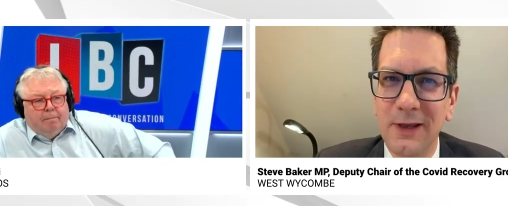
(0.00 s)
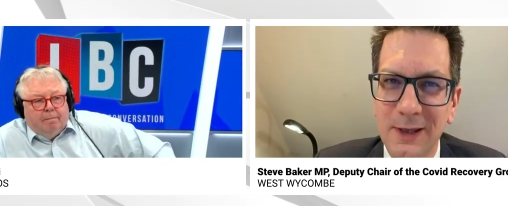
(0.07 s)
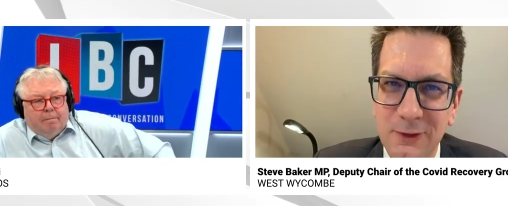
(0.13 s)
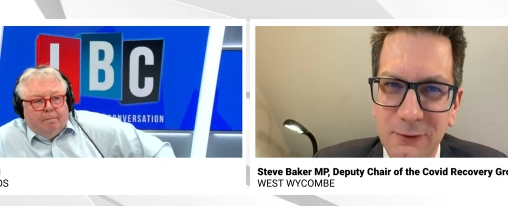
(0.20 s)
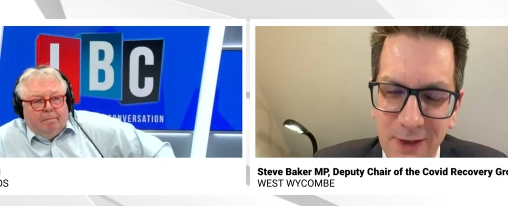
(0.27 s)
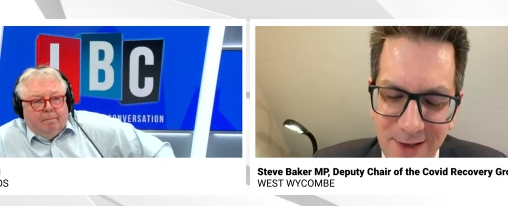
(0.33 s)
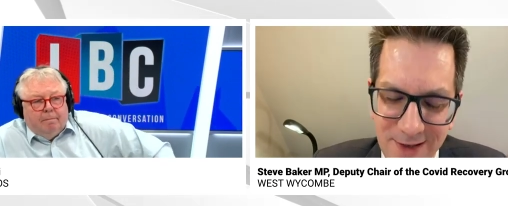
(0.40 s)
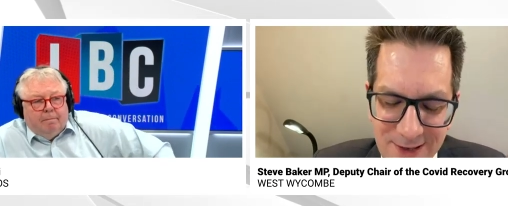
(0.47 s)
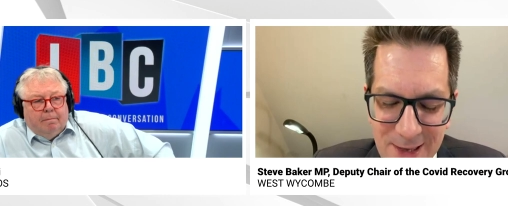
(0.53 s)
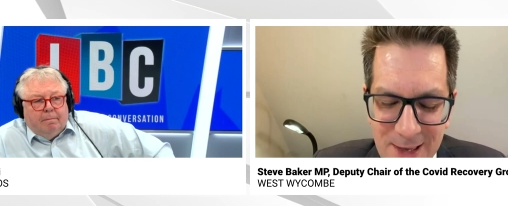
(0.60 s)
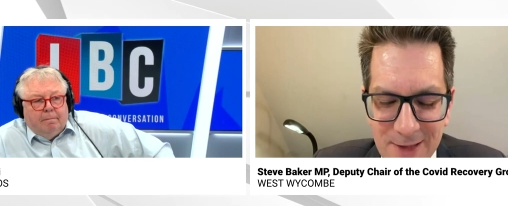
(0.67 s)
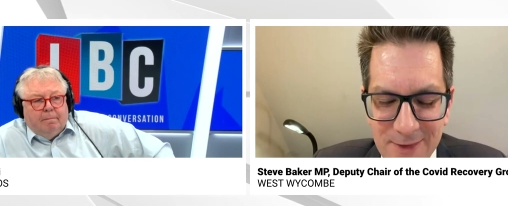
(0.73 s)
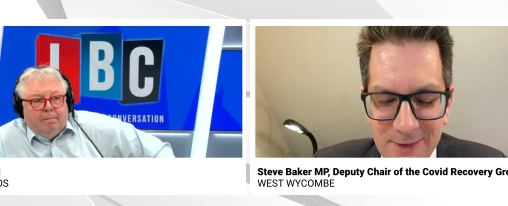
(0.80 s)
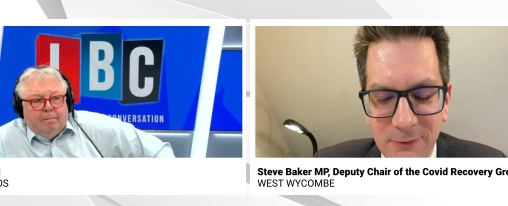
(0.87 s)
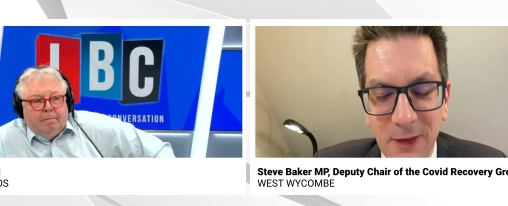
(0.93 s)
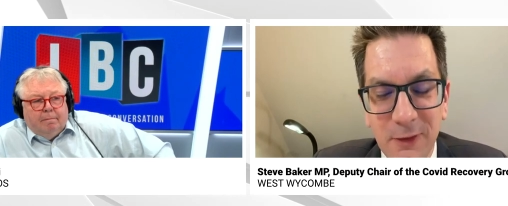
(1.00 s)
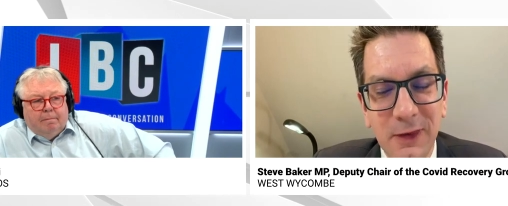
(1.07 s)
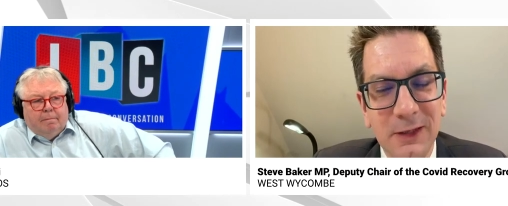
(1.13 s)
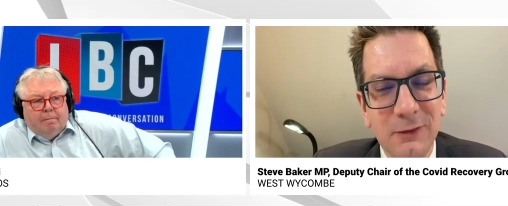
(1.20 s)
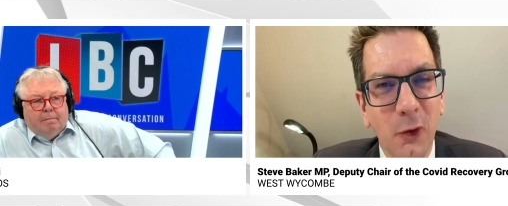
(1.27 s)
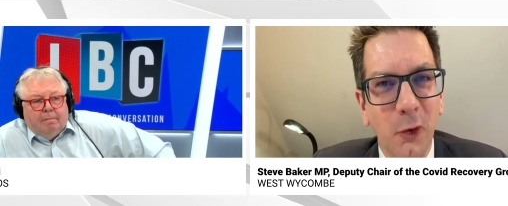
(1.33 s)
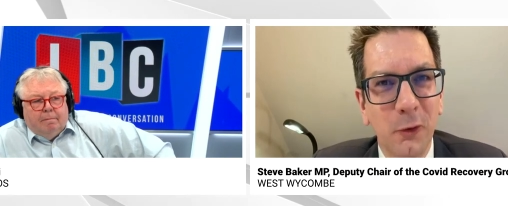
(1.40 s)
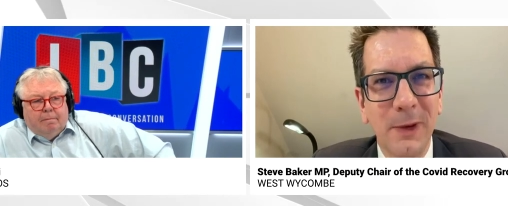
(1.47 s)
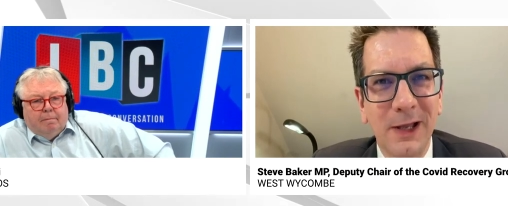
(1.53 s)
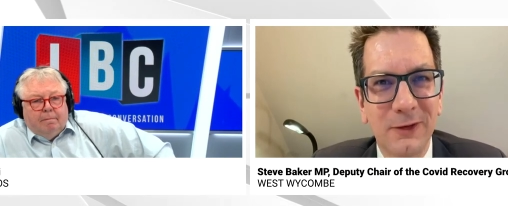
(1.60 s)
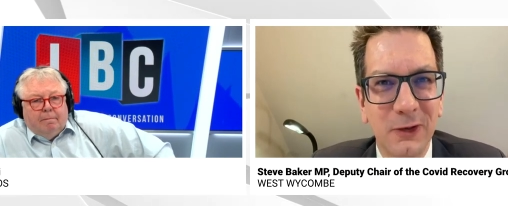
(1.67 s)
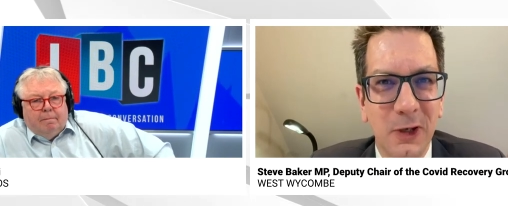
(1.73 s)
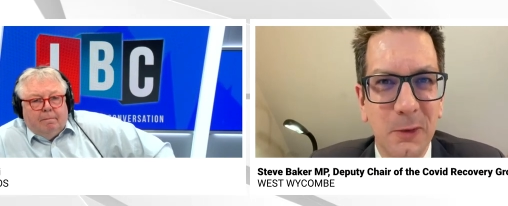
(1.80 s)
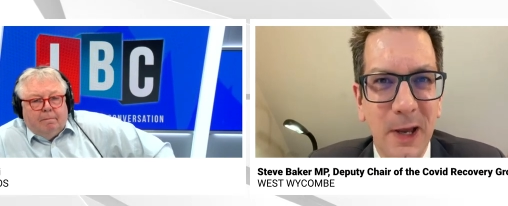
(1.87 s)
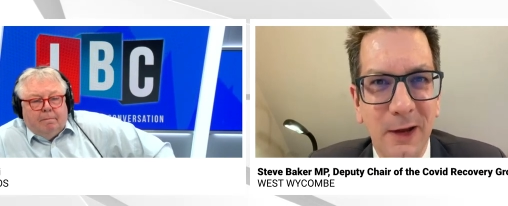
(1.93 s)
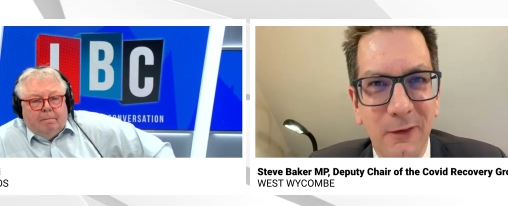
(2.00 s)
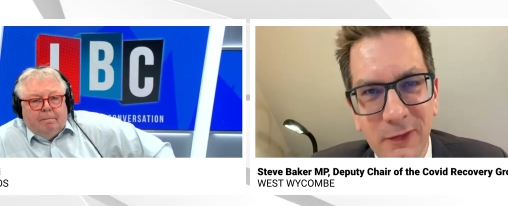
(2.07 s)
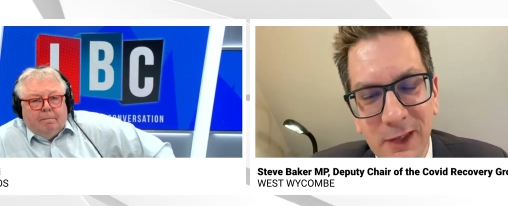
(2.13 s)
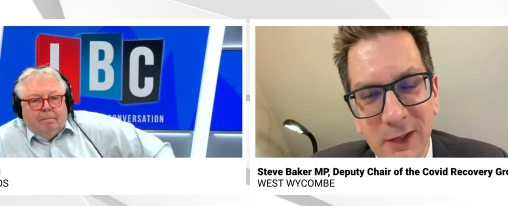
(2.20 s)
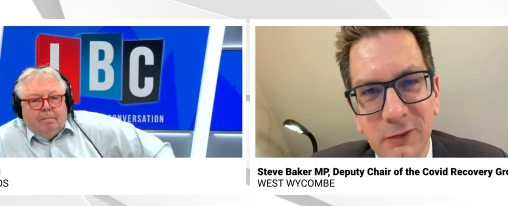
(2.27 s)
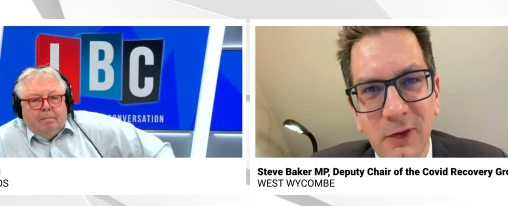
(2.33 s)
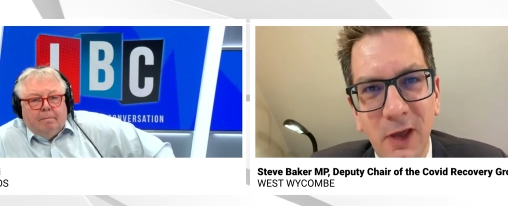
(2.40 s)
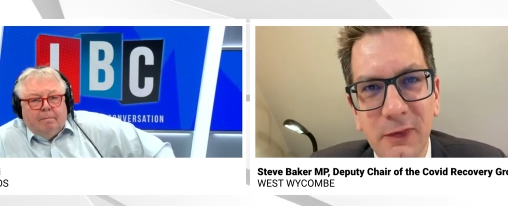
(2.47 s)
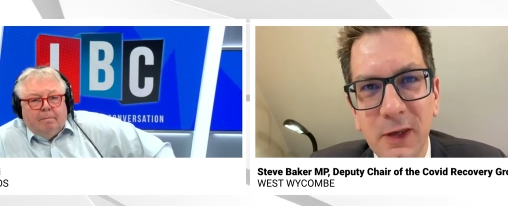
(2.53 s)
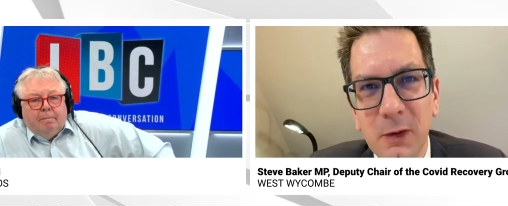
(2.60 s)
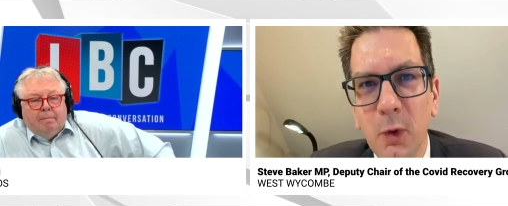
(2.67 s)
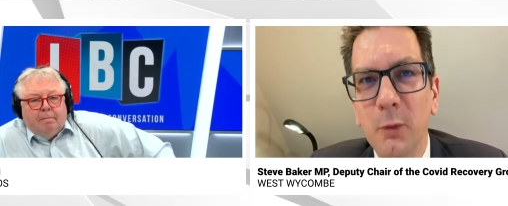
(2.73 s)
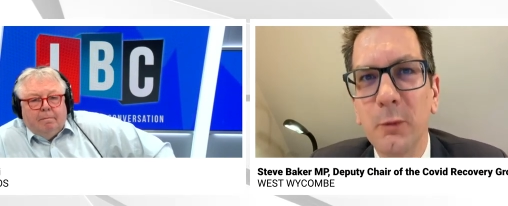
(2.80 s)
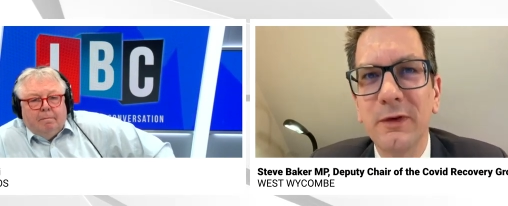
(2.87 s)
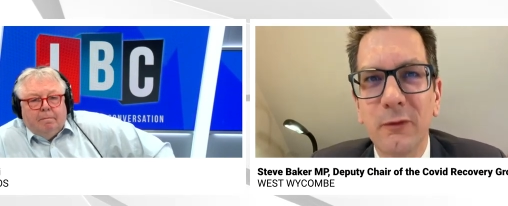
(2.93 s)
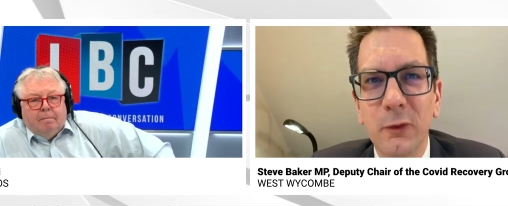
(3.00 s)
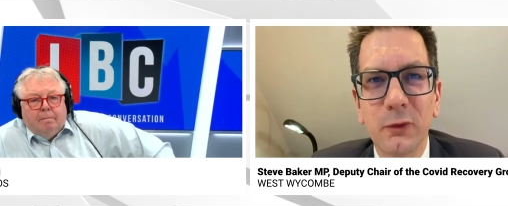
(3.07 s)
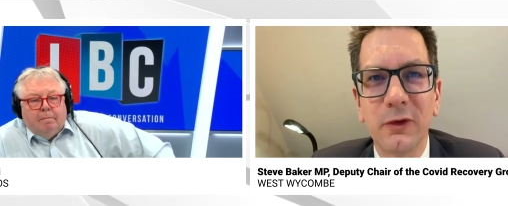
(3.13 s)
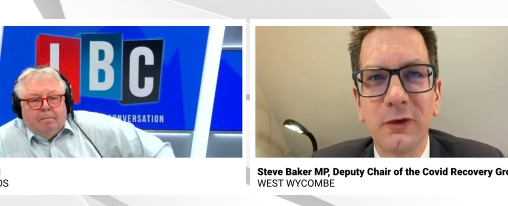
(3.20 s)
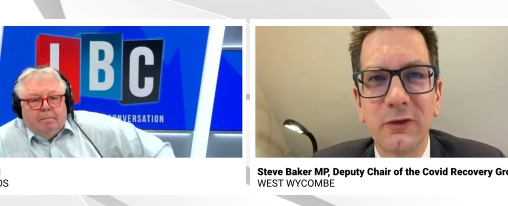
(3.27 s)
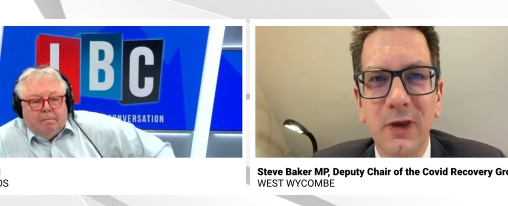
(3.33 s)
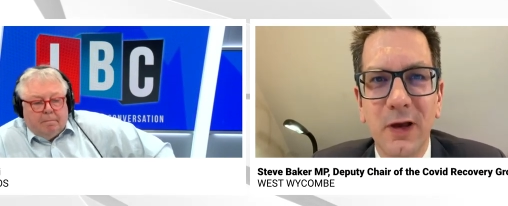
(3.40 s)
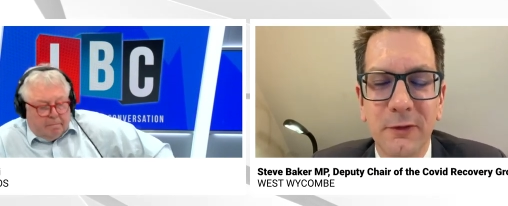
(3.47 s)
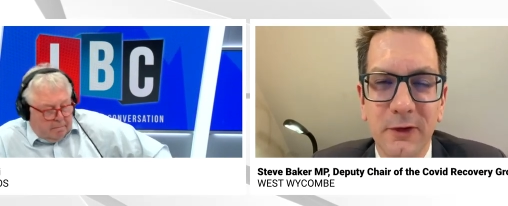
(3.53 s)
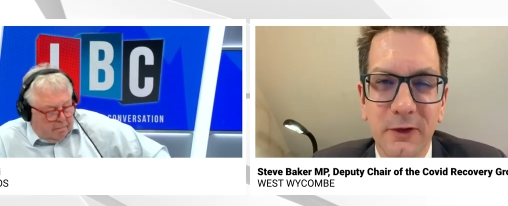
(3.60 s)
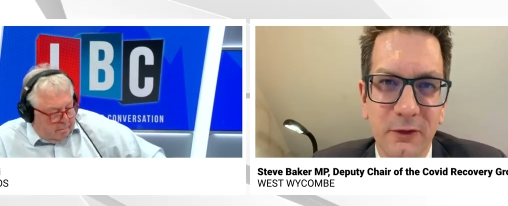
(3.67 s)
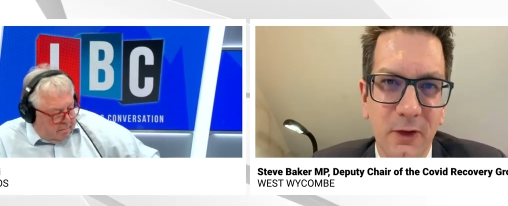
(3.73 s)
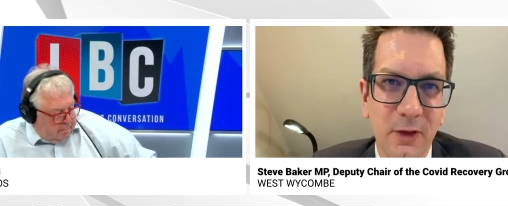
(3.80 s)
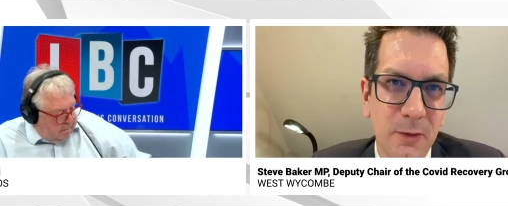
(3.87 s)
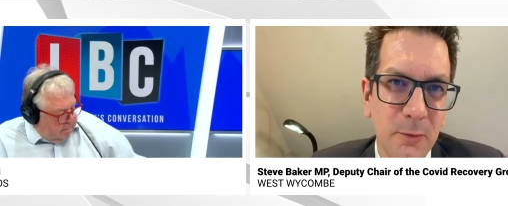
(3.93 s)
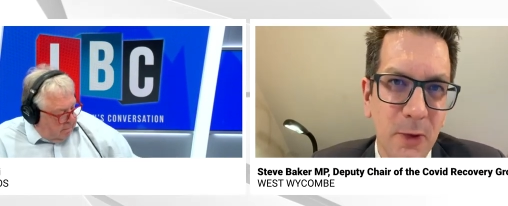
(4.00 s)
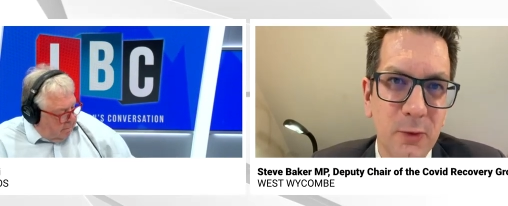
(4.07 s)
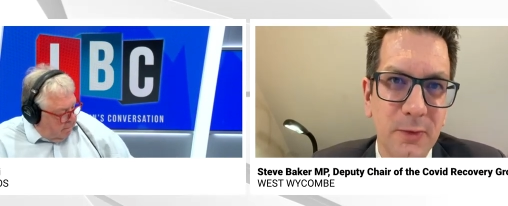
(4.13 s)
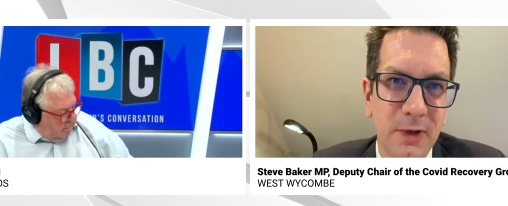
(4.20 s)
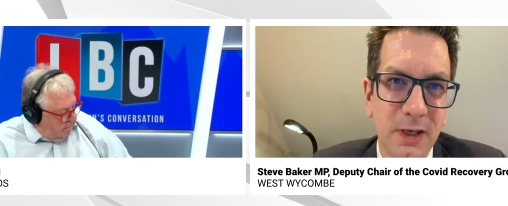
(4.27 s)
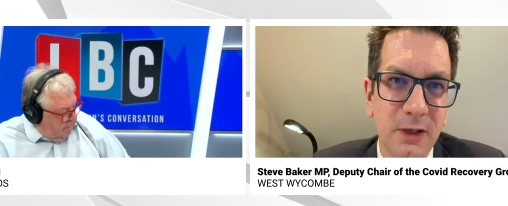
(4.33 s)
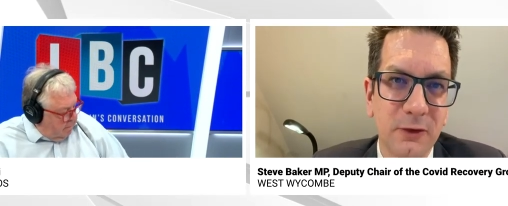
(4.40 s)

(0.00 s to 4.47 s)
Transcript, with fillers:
Speaker 1: it's, uh, there's nothing dogmatic about this. I think what we've all discovered is that at the moment it